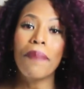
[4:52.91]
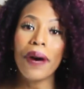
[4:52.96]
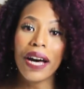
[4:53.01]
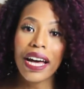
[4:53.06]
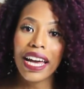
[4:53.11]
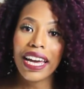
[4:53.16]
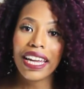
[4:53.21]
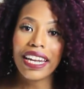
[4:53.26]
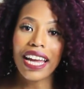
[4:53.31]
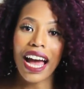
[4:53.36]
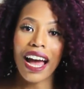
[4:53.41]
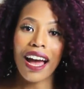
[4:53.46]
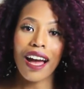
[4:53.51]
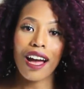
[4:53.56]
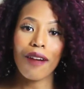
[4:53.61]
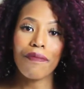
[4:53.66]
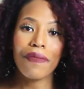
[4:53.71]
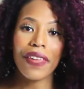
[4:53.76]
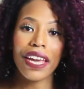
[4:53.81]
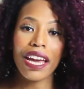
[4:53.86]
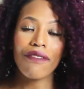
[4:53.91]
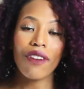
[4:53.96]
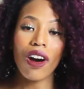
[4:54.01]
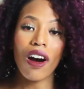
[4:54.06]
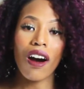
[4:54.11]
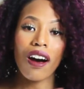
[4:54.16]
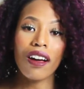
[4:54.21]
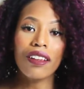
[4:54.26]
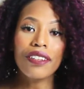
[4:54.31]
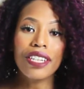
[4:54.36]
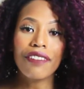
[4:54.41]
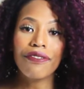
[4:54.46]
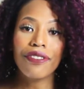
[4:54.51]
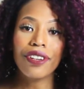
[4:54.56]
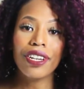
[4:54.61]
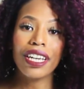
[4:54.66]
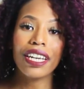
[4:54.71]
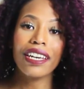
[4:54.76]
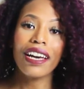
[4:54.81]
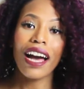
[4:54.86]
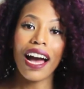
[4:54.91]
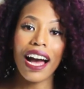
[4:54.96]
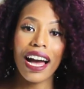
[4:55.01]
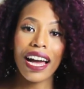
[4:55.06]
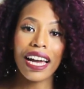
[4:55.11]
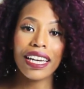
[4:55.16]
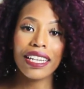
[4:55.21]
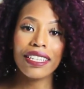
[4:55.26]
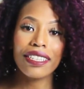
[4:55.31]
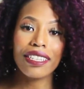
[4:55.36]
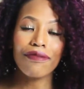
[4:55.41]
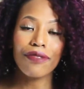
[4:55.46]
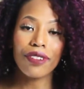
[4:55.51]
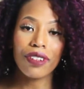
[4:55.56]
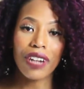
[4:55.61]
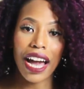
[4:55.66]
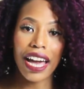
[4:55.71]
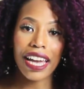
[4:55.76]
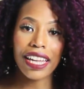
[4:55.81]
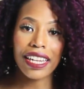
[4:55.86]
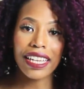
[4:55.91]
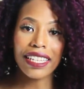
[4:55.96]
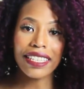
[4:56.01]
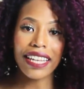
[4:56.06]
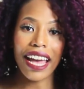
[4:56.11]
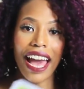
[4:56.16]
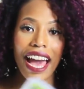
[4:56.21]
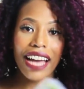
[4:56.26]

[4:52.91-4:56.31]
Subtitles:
but they have all different kinds and varieties.